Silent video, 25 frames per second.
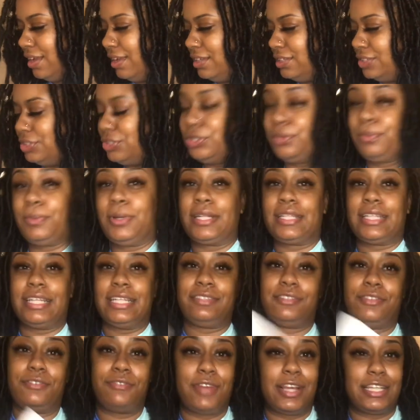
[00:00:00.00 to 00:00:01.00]
two more things
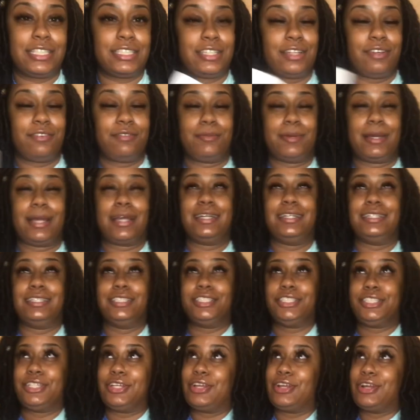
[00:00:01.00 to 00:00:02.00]
from Fashion Nova, but I couldn't
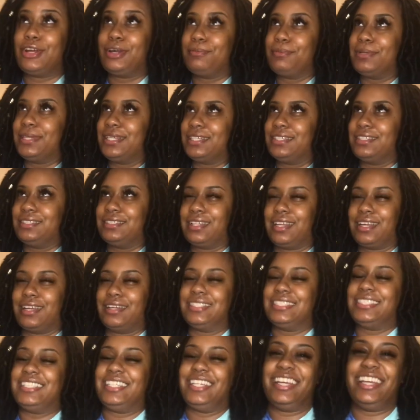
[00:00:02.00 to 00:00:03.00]
show y'all because, like I
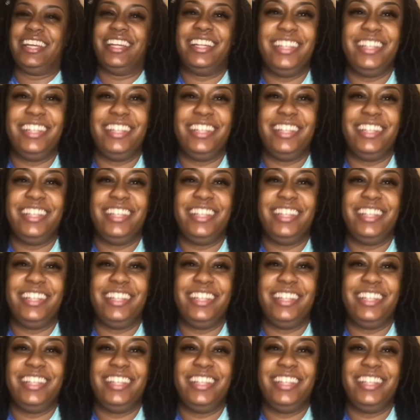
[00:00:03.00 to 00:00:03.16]
said,